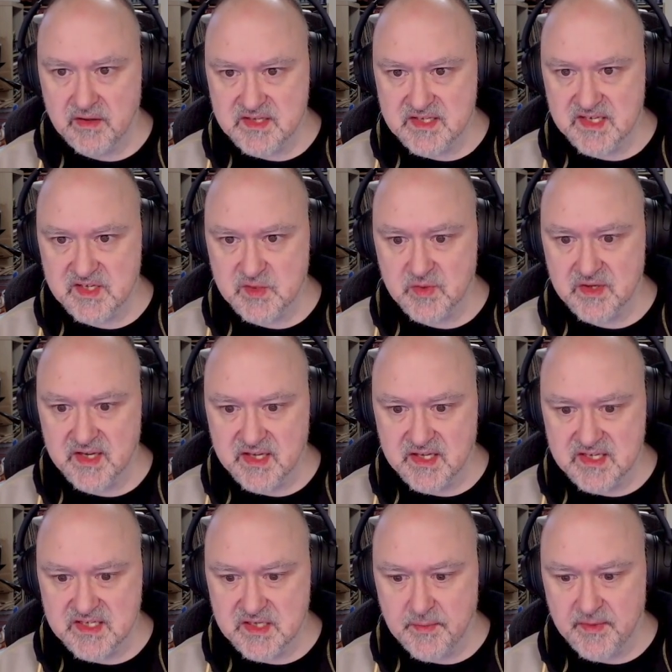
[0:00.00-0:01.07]
The six would need
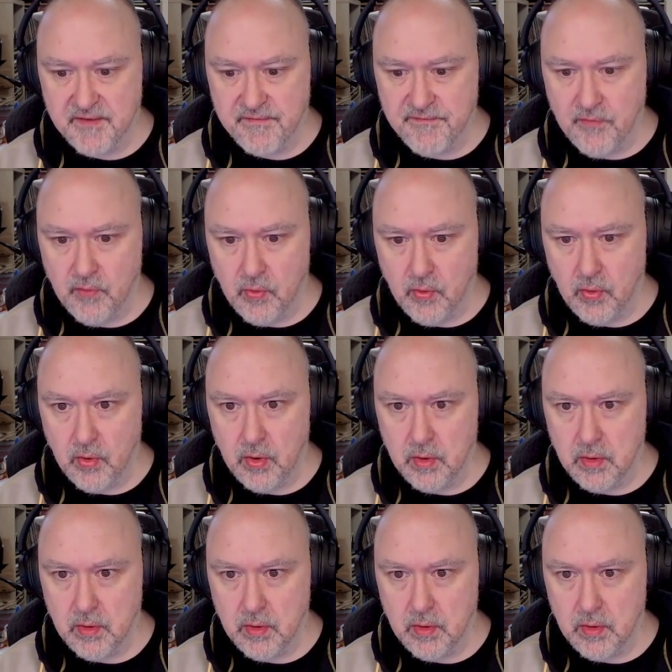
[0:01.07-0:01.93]
this to be a four.